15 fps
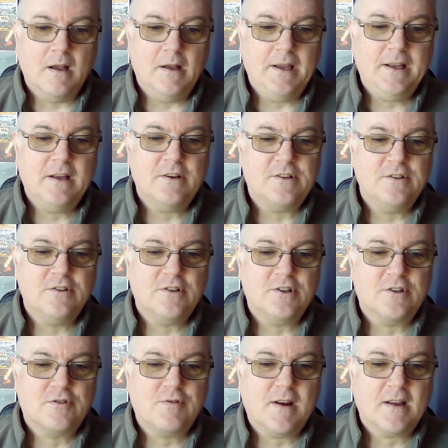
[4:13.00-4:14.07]
he goes and does a
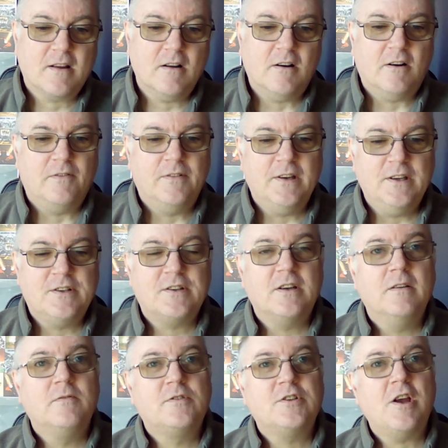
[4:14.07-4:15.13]
track off his
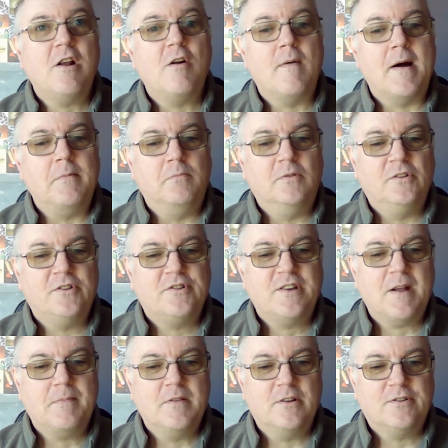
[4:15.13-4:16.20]
solo album, One
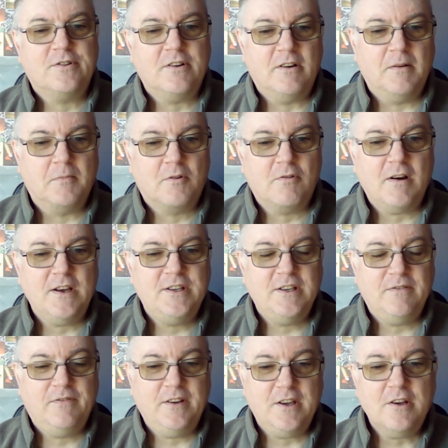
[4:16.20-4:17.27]
Step at a Time, Crazy
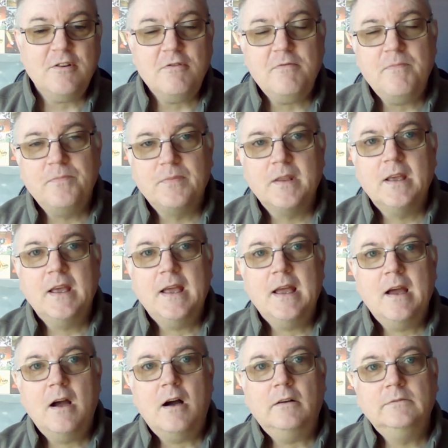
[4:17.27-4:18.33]
for You.
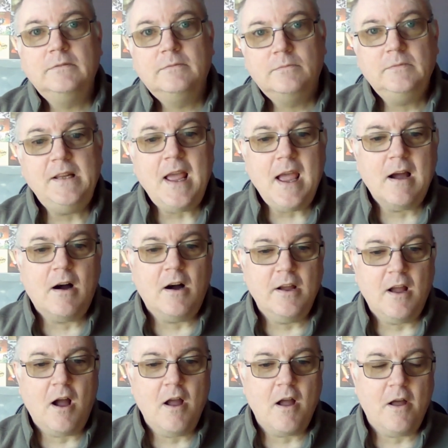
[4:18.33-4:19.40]
Yeah,
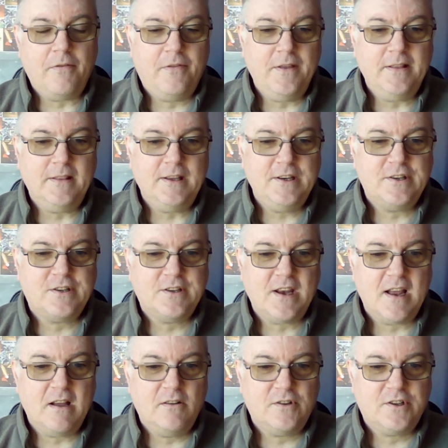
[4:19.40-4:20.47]
I think these
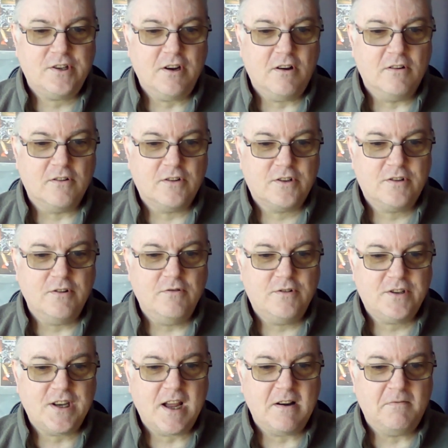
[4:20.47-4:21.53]
songs do
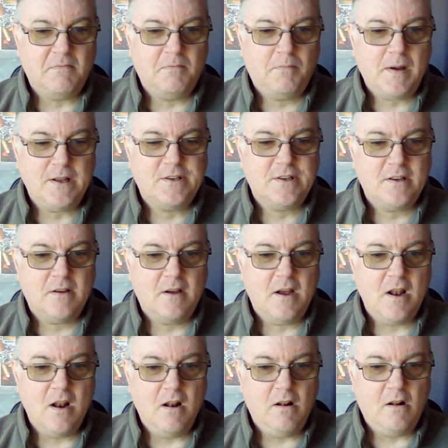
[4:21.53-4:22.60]
sound better
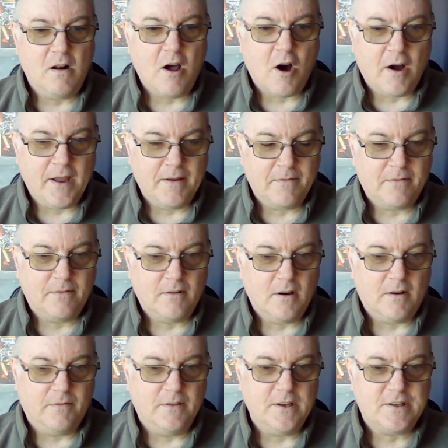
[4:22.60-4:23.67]
live
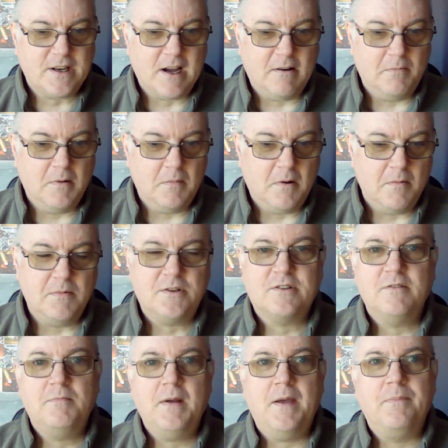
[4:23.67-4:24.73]
off this album, I must
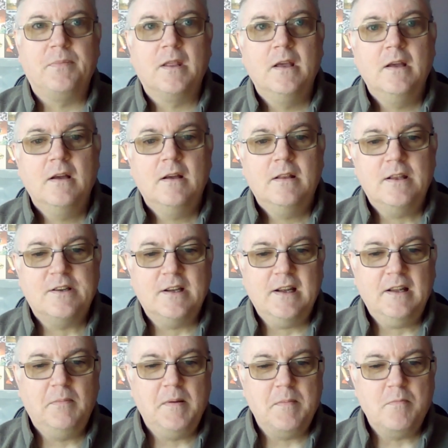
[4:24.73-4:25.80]
admit. There's a
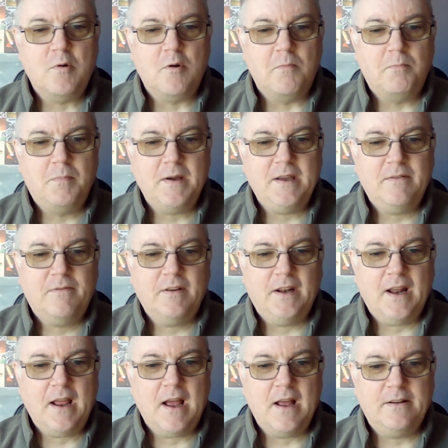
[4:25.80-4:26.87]
little bit more beef in
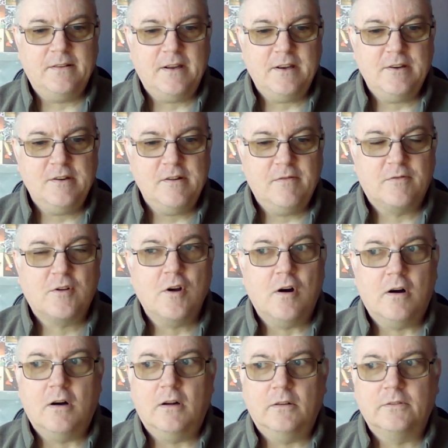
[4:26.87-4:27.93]
it, and you've
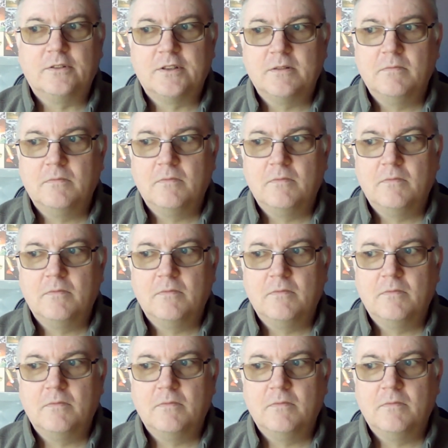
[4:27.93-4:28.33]
got